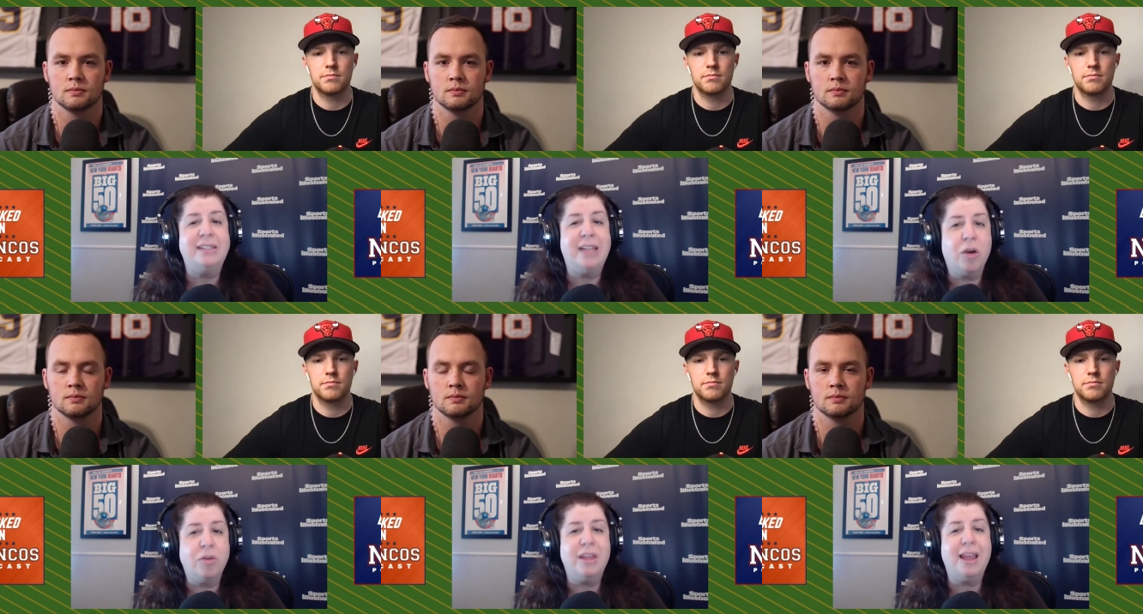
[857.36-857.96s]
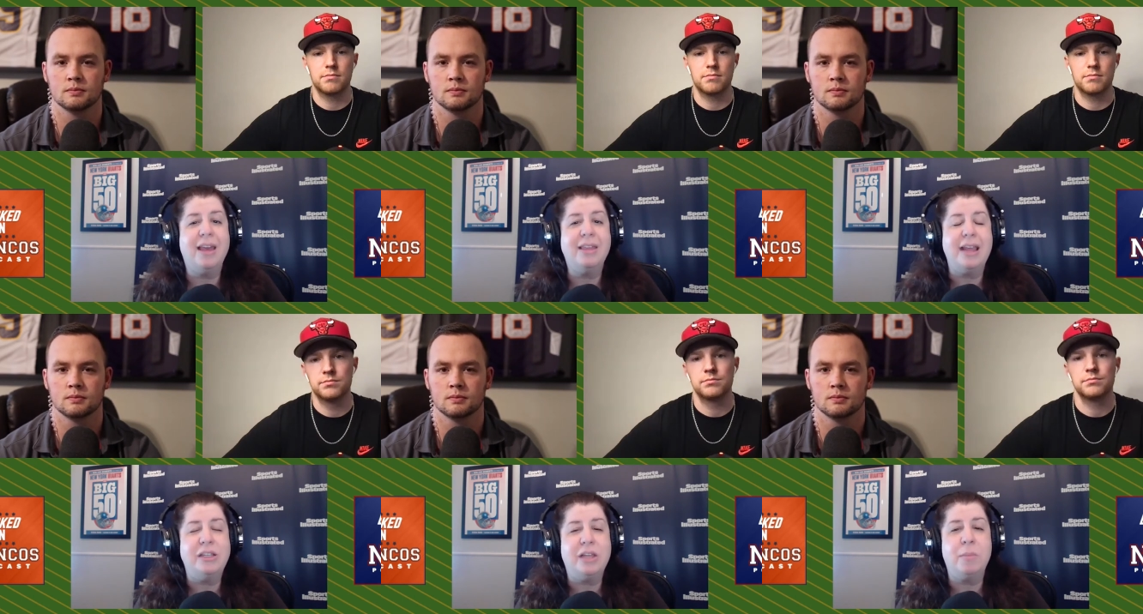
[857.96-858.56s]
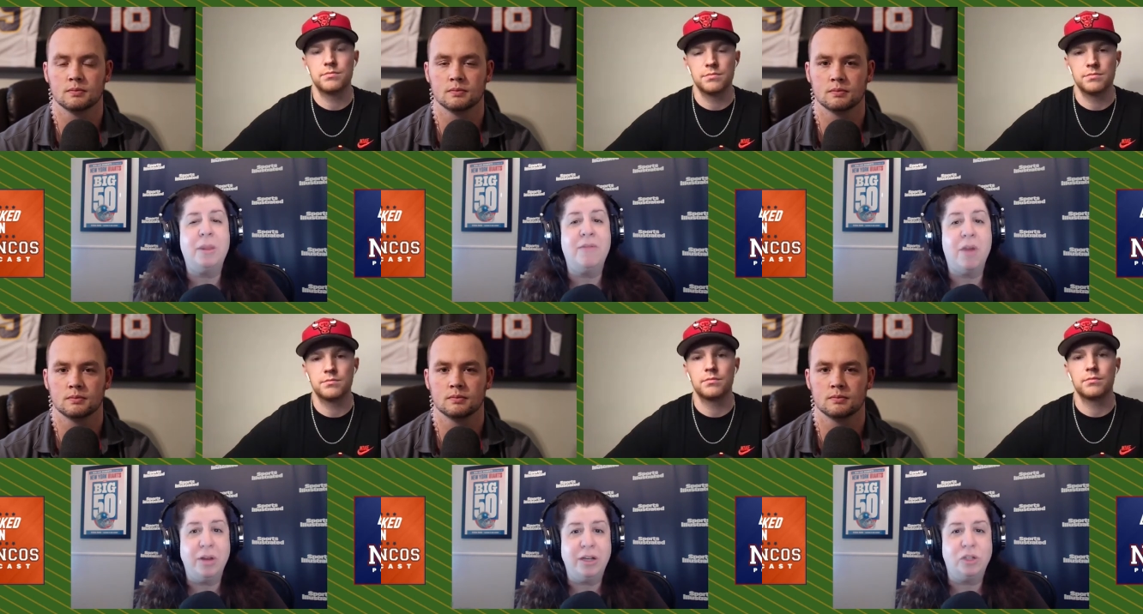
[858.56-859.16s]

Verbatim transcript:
Speaker 1: healthy, I think he's going to be very